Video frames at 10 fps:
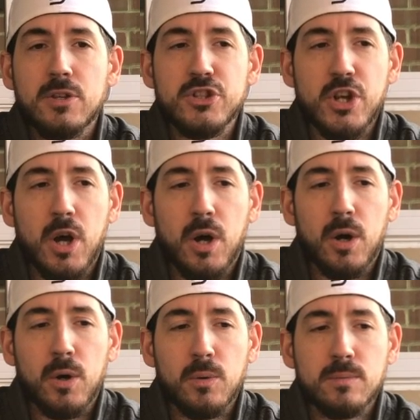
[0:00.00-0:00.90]

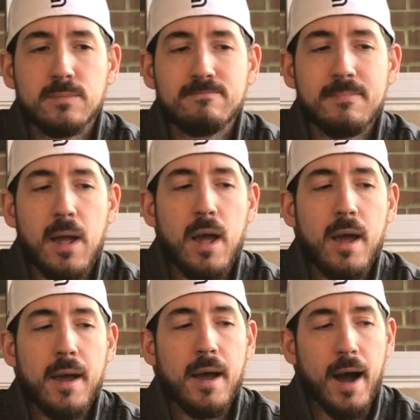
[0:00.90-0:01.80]
So
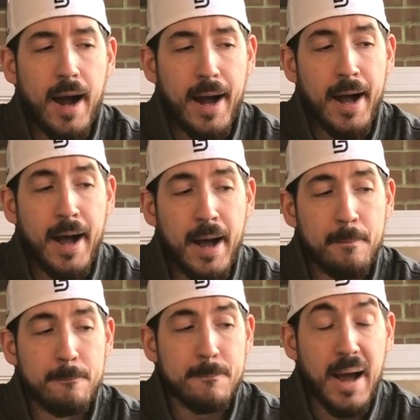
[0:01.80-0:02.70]

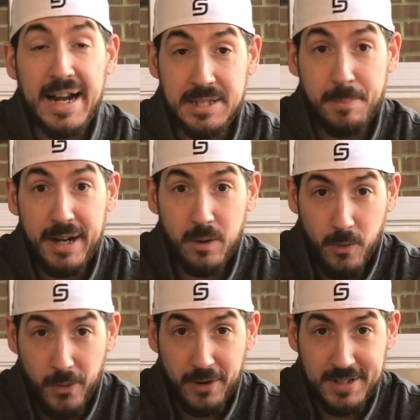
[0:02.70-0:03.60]
I debated
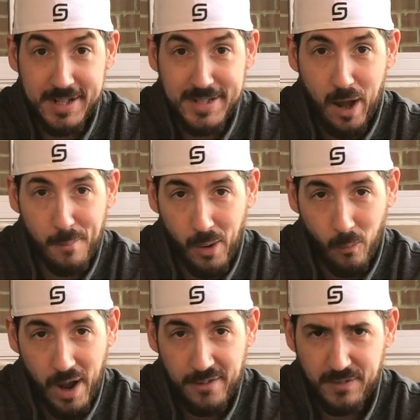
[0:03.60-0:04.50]
whether I was going to tell my
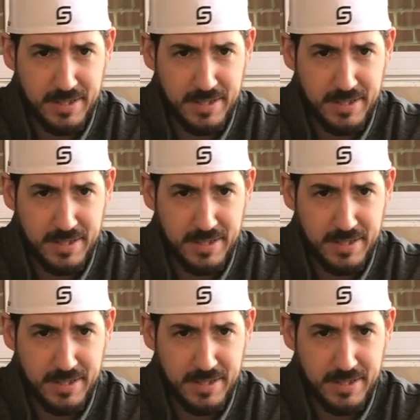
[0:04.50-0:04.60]
wife.